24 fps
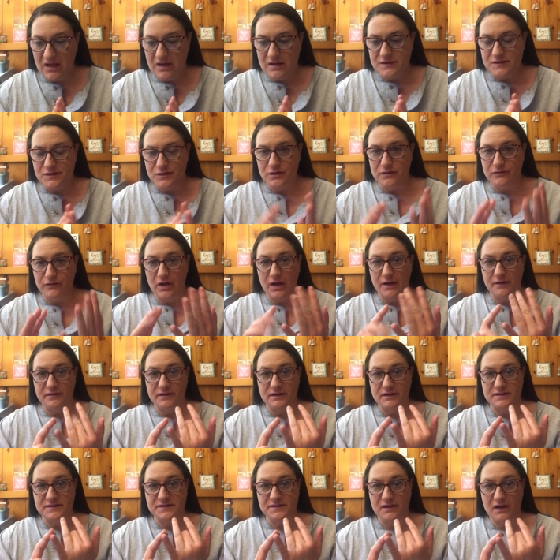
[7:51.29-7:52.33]
So you've got the
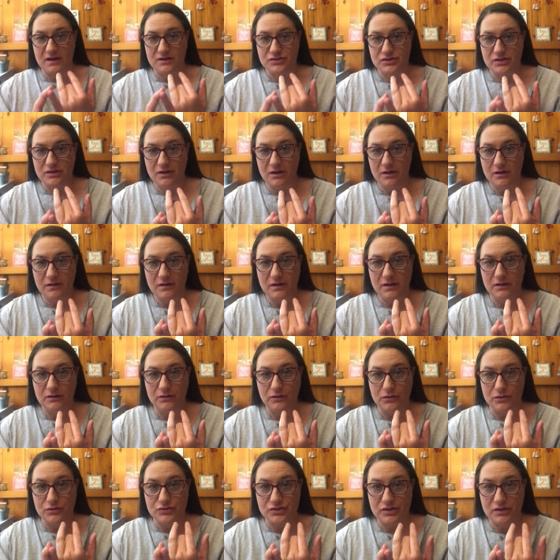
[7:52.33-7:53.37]
discussion on the
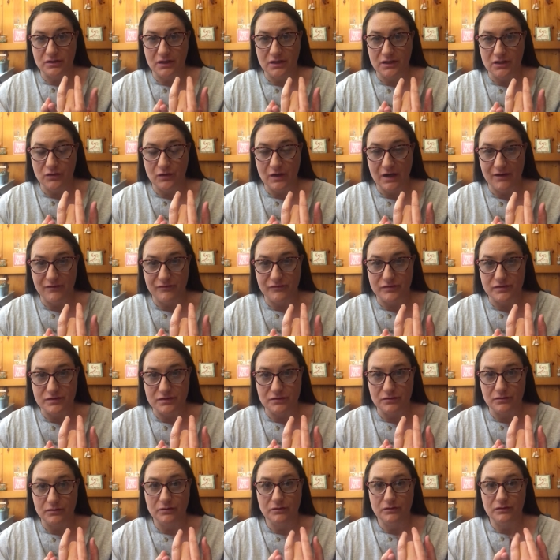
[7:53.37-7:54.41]
illusion that you have
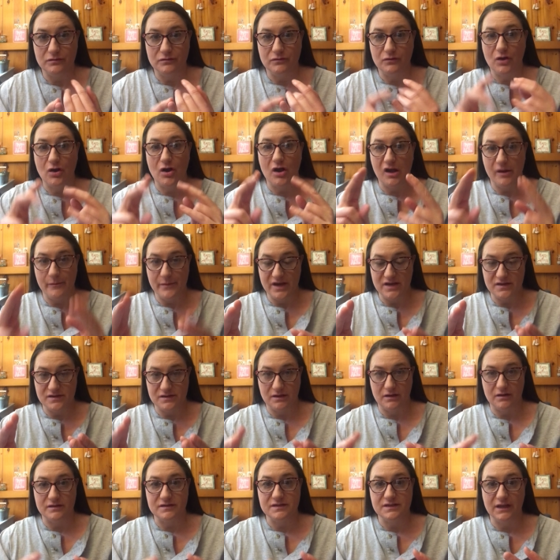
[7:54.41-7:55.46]
to comment
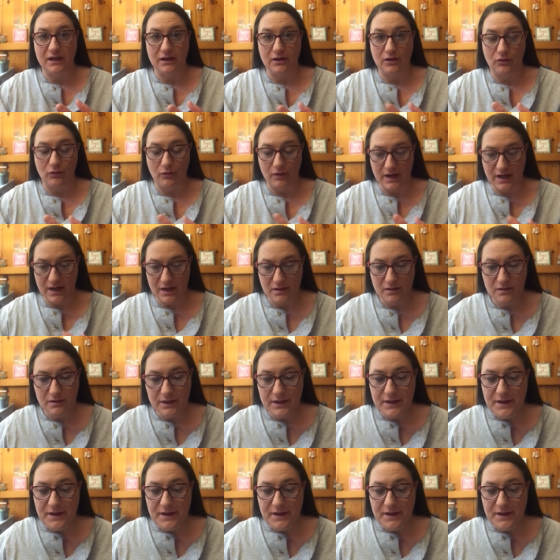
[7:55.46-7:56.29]
on to get a grade.